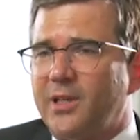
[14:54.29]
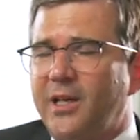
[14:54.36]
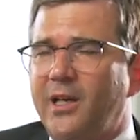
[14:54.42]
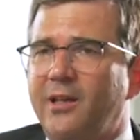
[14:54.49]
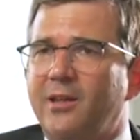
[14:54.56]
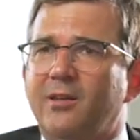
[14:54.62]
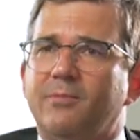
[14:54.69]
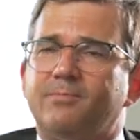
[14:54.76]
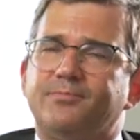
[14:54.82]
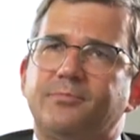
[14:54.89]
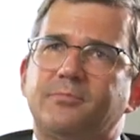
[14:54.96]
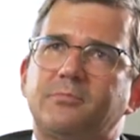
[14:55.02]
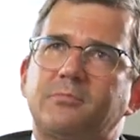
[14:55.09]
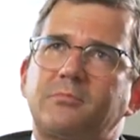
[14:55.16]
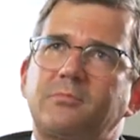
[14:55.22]
And
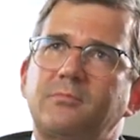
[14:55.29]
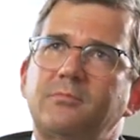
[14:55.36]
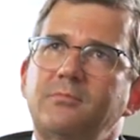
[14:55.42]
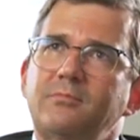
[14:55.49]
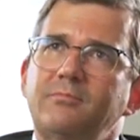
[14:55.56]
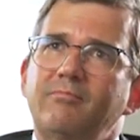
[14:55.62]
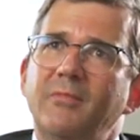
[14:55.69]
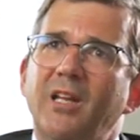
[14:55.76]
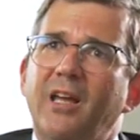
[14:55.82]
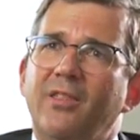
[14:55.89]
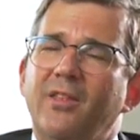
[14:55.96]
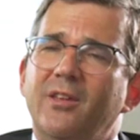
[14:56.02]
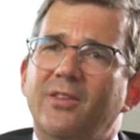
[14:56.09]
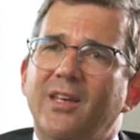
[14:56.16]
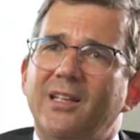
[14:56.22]

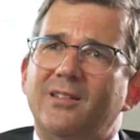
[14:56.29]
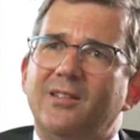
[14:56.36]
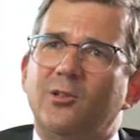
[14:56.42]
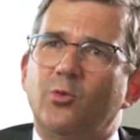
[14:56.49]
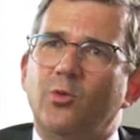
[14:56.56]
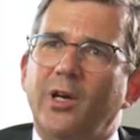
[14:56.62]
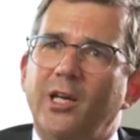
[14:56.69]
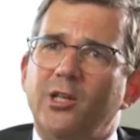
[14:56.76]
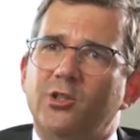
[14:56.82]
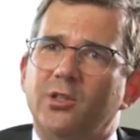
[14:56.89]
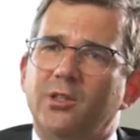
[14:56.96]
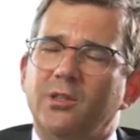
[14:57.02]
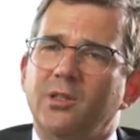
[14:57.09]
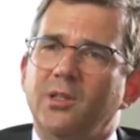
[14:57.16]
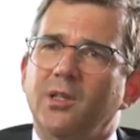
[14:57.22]
in that
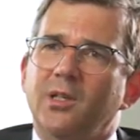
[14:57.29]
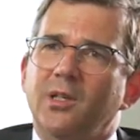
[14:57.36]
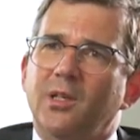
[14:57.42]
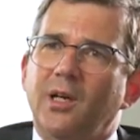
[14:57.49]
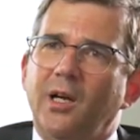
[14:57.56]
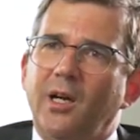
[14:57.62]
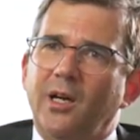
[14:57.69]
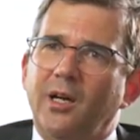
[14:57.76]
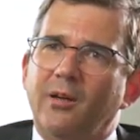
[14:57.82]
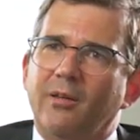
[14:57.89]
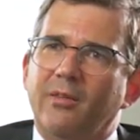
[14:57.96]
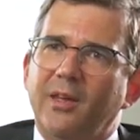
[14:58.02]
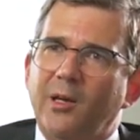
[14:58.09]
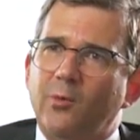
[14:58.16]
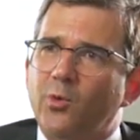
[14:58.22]
situation,
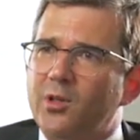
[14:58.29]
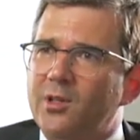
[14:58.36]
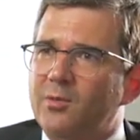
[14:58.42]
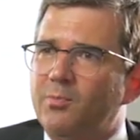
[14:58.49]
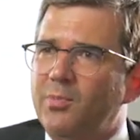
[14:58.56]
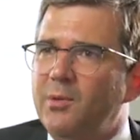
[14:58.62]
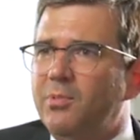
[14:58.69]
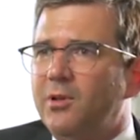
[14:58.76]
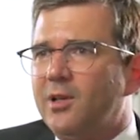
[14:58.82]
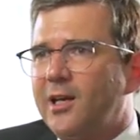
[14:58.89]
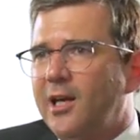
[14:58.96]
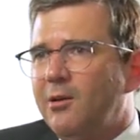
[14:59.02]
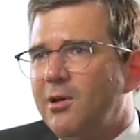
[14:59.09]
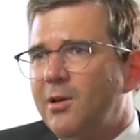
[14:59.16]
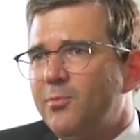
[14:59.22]
the Edwards people
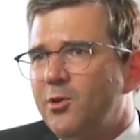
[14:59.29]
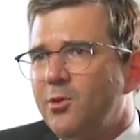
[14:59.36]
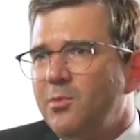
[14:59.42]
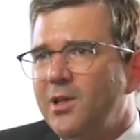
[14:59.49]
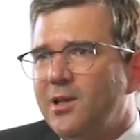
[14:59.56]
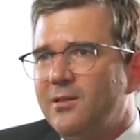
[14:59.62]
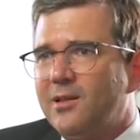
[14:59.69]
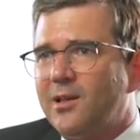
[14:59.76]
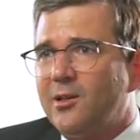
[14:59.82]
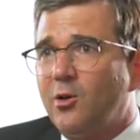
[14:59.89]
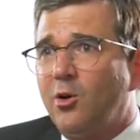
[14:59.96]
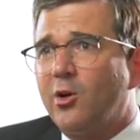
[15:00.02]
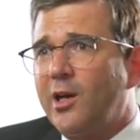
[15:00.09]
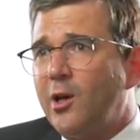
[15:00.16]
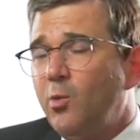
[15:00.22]
came up to me and said,
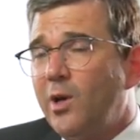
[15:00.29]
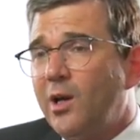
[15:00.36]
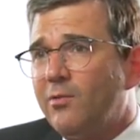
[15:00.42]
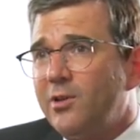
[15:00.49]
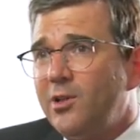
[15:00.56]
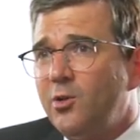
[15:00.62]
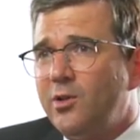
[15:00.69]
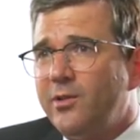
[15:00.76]
okay, we have a new